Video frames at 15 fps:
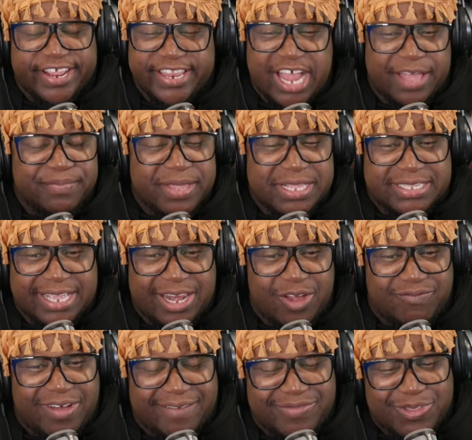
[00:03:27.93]
that means the
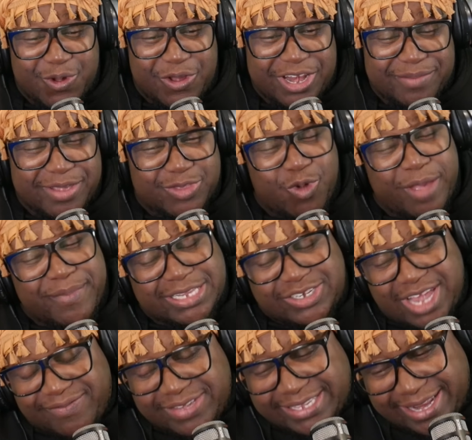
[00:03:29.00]
love have no limit. Why am I
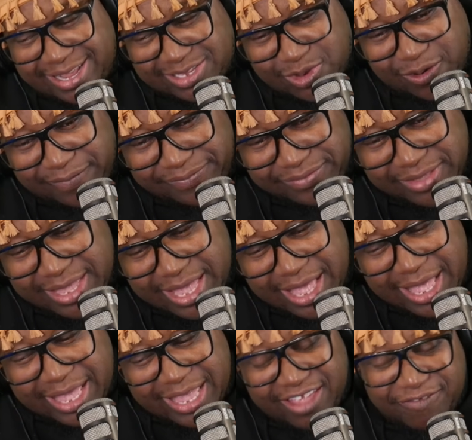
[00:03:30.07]
trying to say this? So?
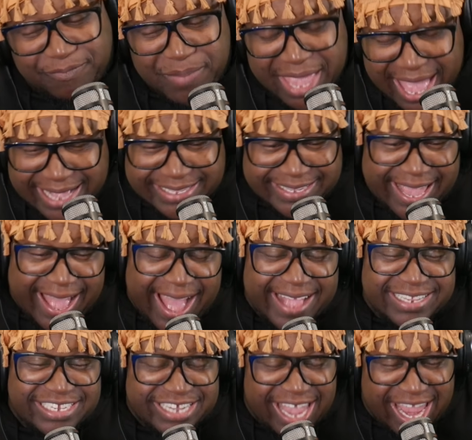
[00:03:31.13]
If Beyonce
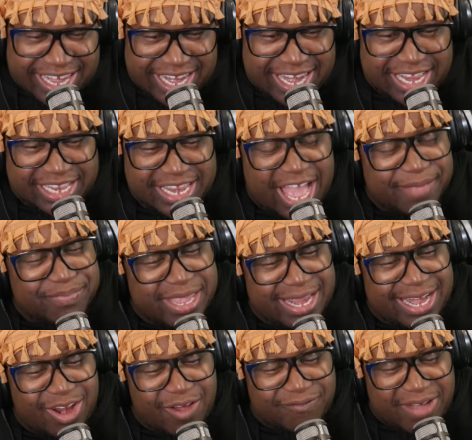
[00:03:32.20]
and Jay did it, that means
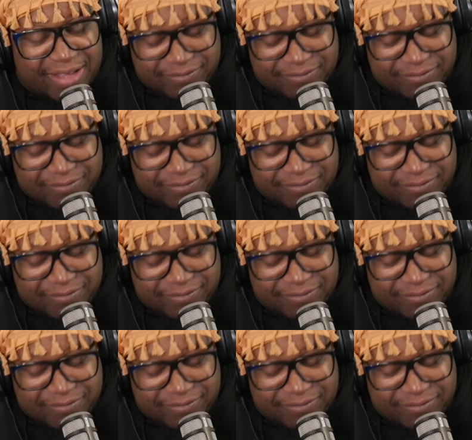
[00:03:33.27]
love have